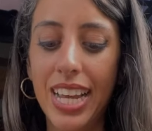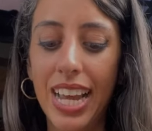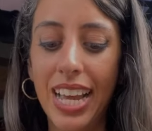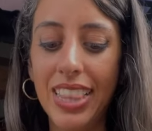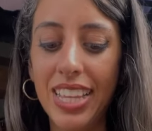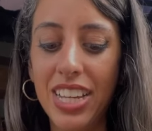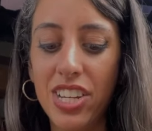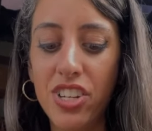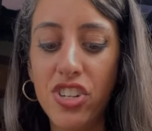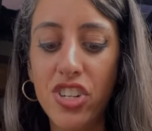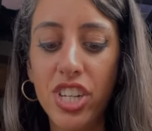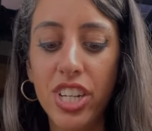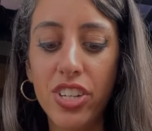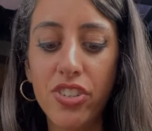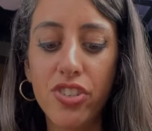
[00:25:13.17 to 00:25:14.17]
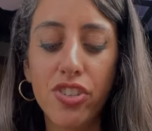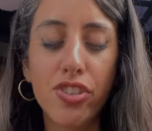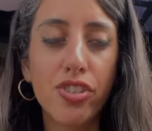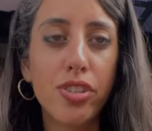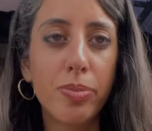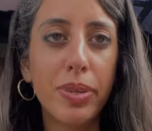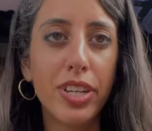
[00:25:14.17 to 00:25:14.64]
And then she
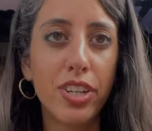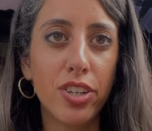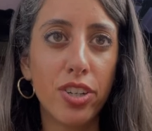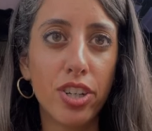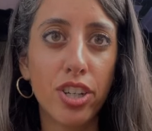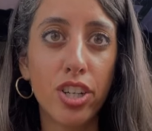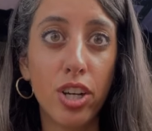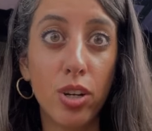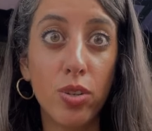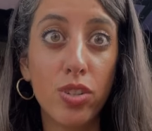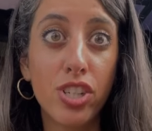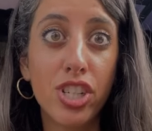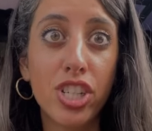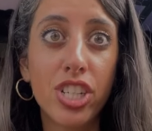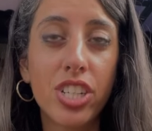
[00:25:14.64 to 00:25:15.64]
introduced me to her coach,